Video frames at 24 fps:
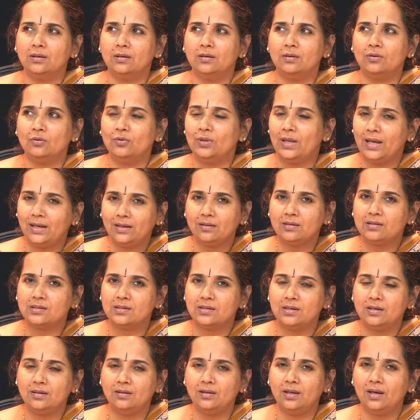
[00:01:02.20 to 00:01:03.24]
to that
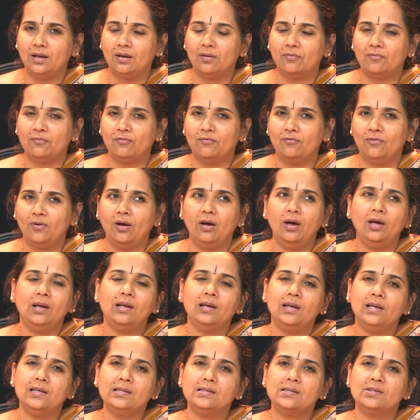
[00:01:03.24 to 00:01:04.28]
extent they are far
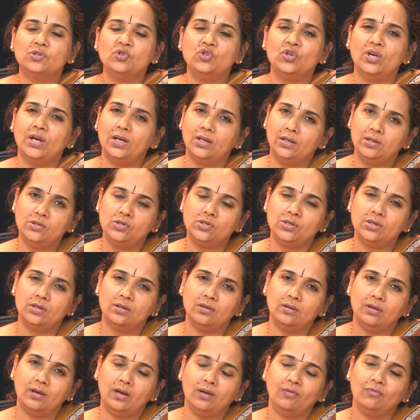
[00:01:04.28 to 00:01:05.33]
less
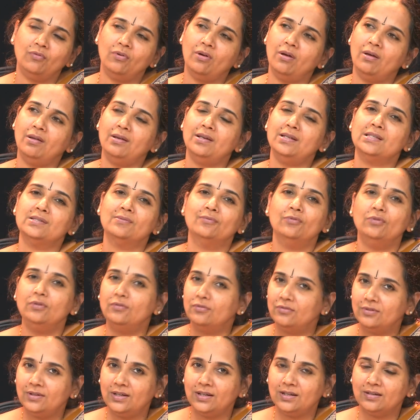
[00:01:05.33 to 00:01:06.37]
challenging and far less
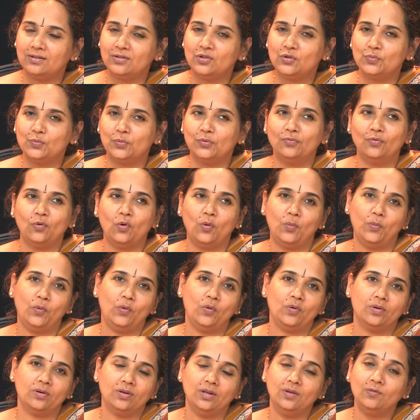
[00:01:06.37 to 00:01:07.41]
fulfilling to perform or
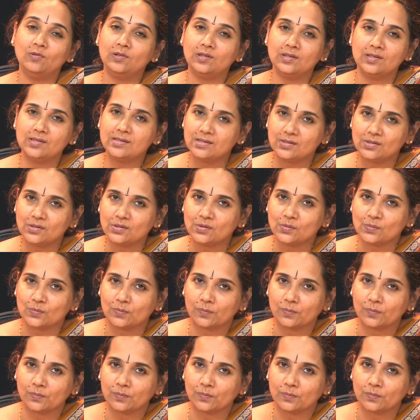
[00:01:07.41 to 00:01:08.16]
even listen to.